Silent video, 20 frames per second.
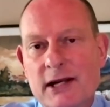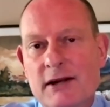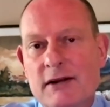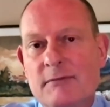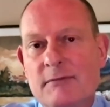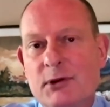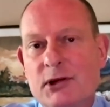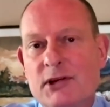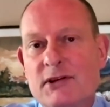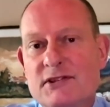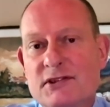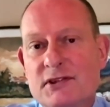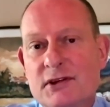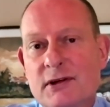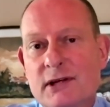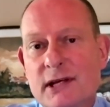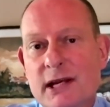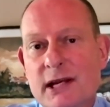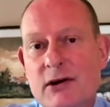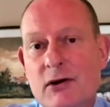in it, but it's
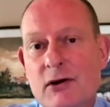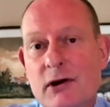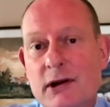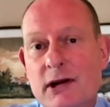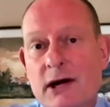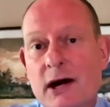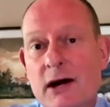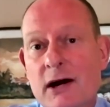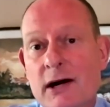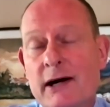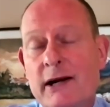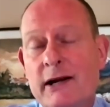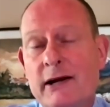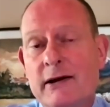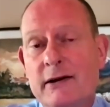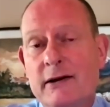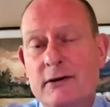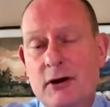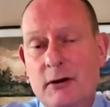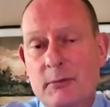certainly got
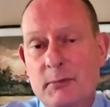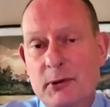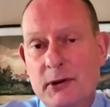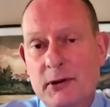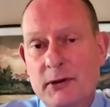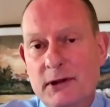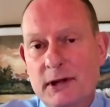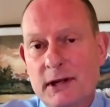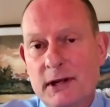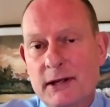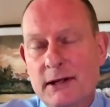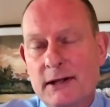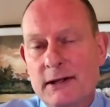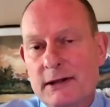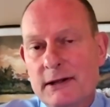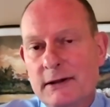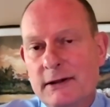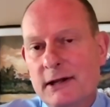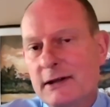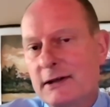higher copper than,
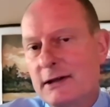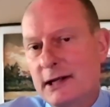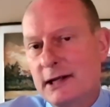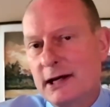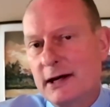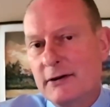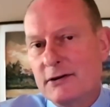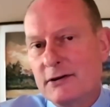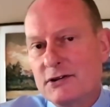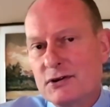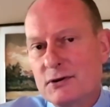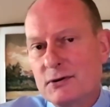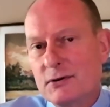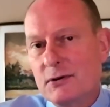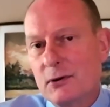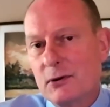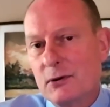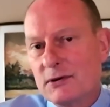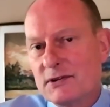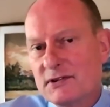than the other two
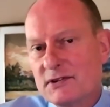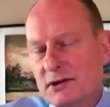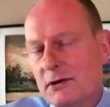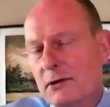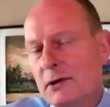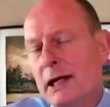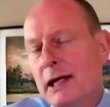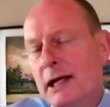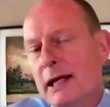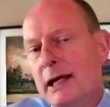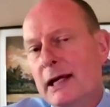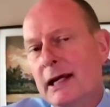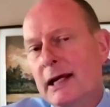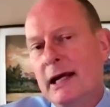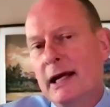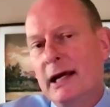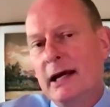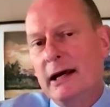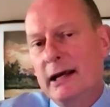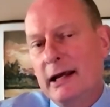holes. So
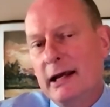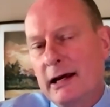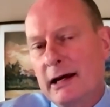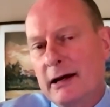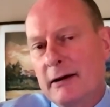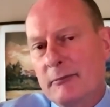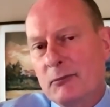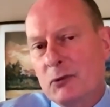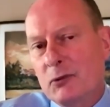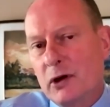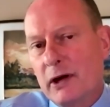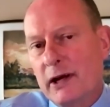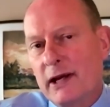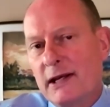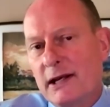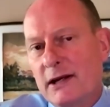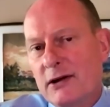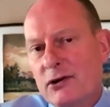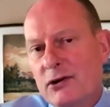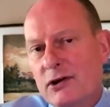um,
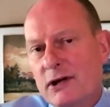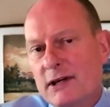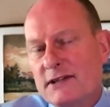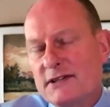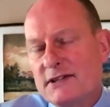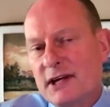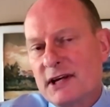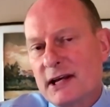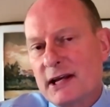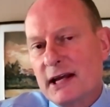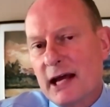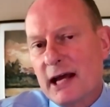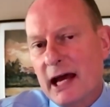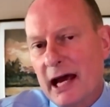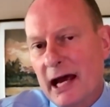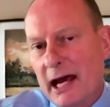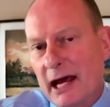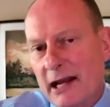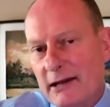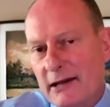grade increasing,
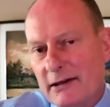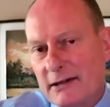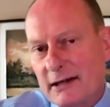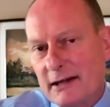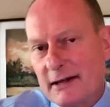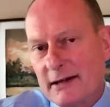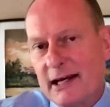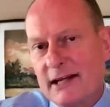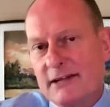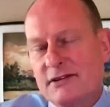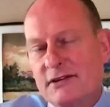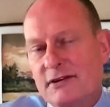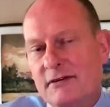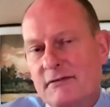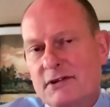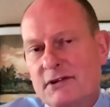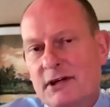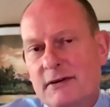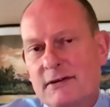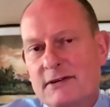and that sort
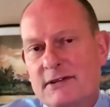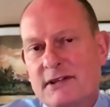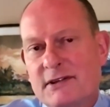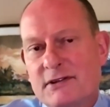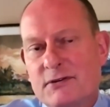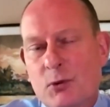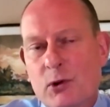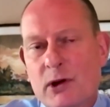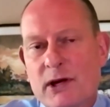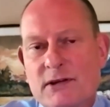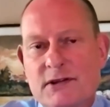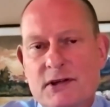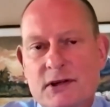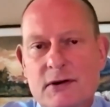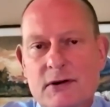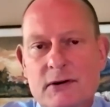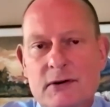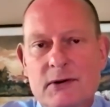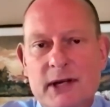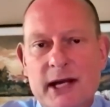of tells us where to
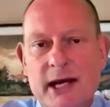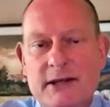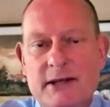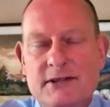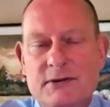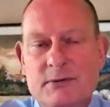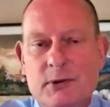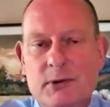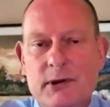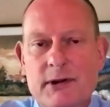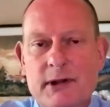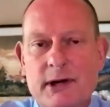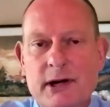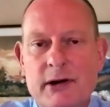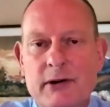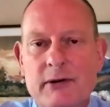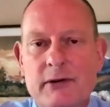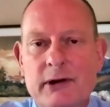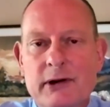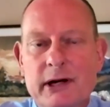go next with
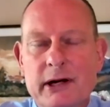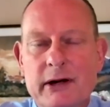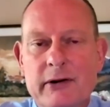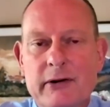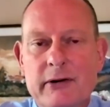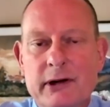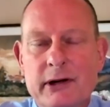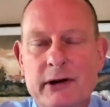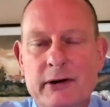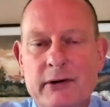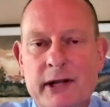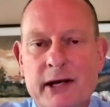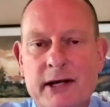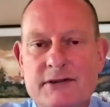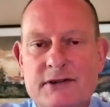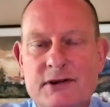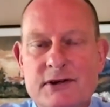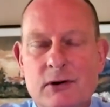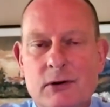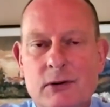our, our, our
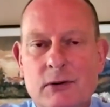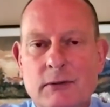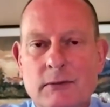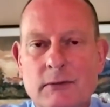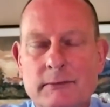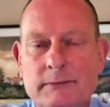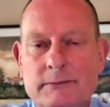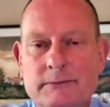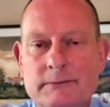next hole.